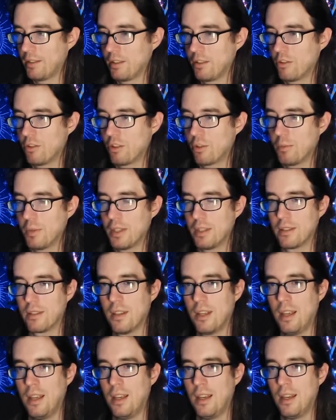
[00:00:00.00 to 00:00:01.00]
instruments,
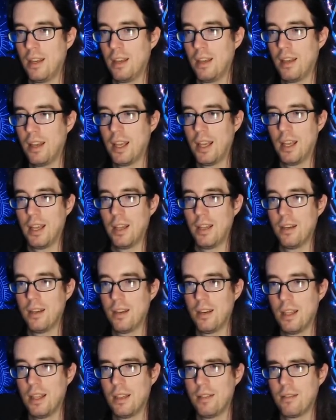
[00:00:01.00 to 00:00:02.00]
and
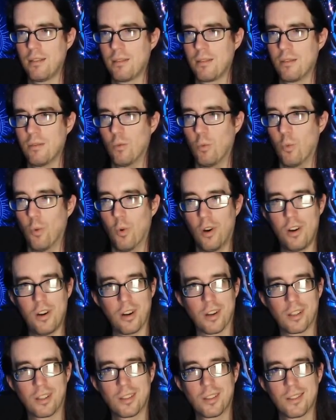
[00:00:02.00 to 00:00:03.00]
it
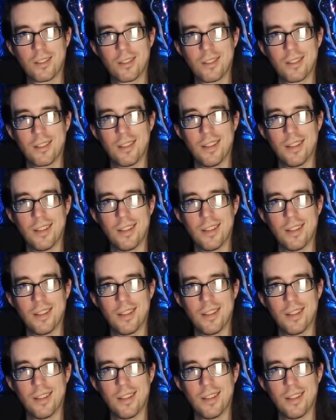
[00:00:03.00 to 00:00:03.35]
works.